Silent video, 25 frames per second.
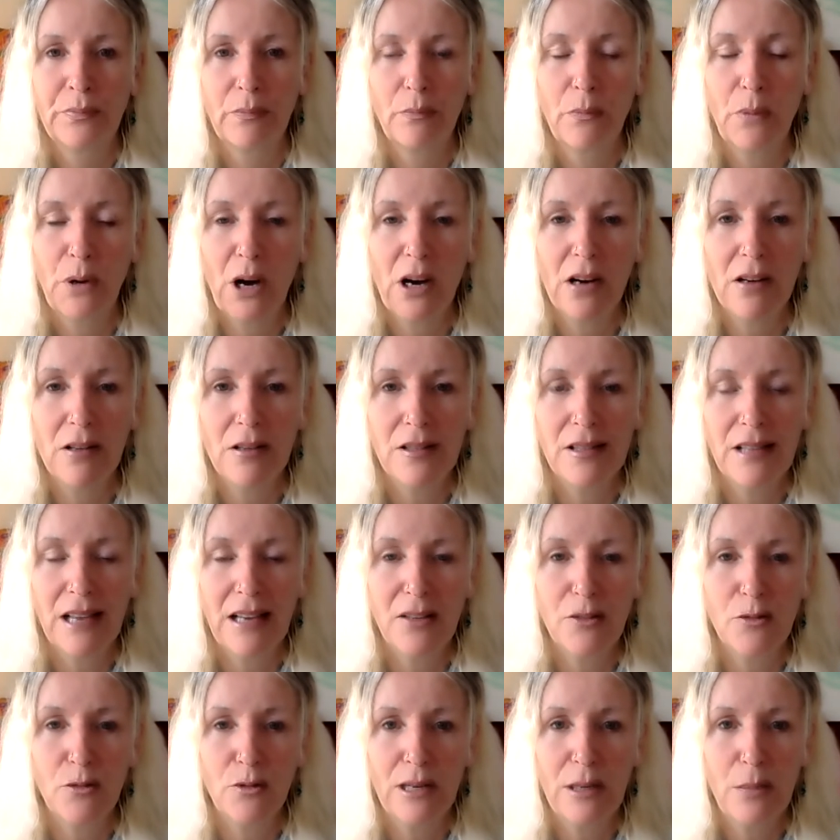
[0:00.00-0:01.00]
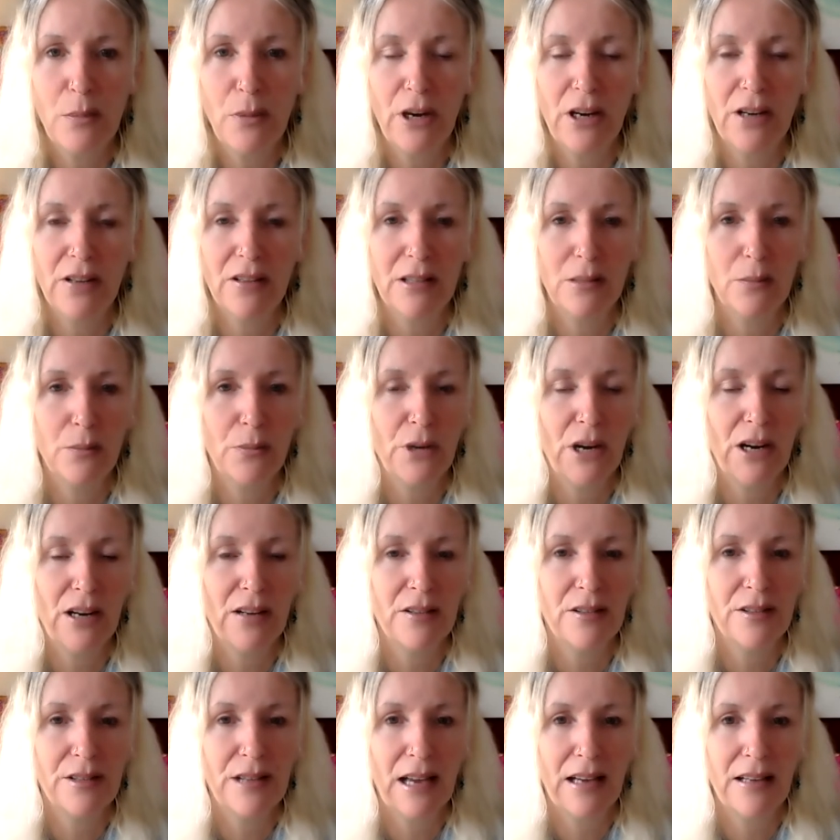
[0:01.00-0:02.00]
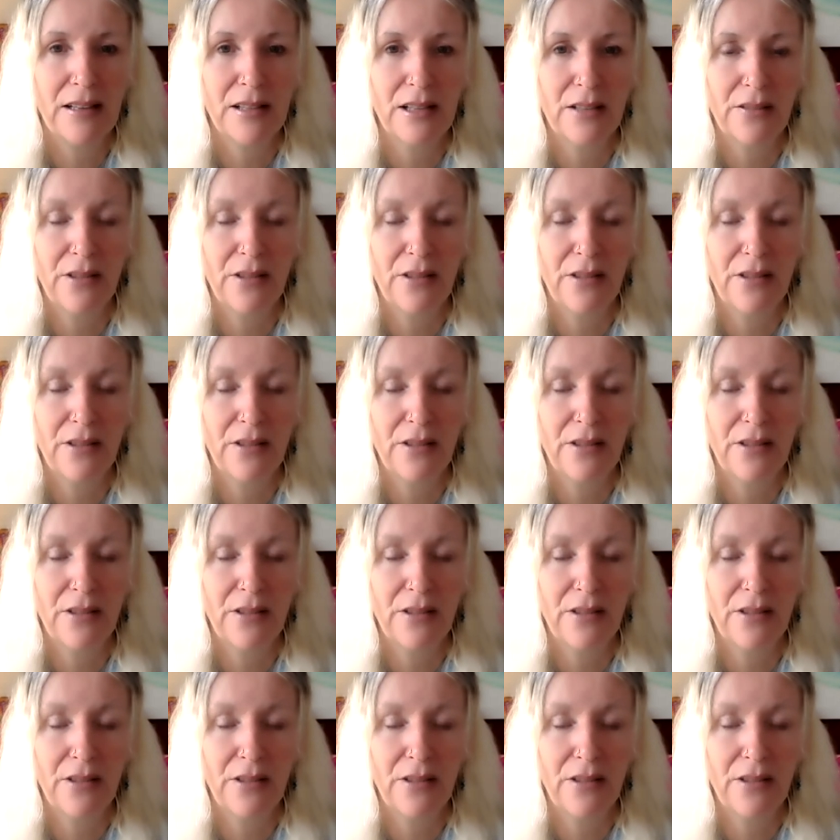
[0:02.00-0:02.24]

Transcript: process, rebirthing process